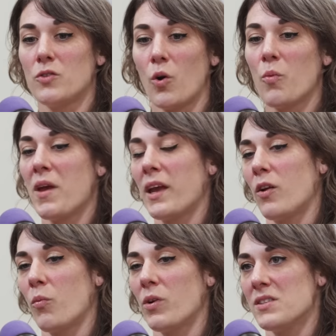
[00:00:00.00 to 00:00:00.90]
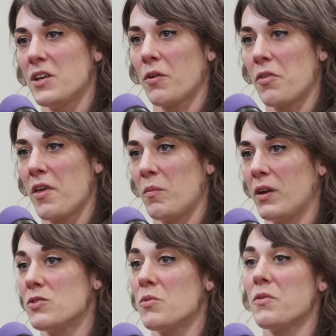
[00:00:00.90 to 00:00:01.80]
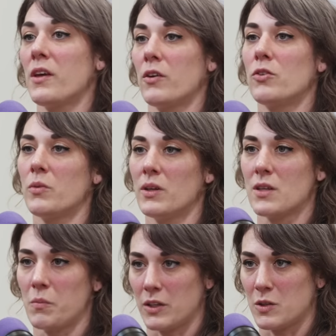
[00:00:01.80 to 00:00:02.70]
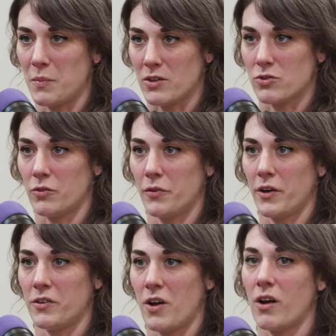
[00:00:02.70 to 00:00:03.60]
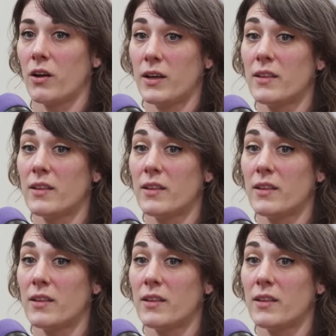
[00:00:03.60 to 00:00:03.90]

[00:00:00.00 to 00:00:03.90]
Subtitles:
don't make it a once a year thing because you think you're doing something special for your dog.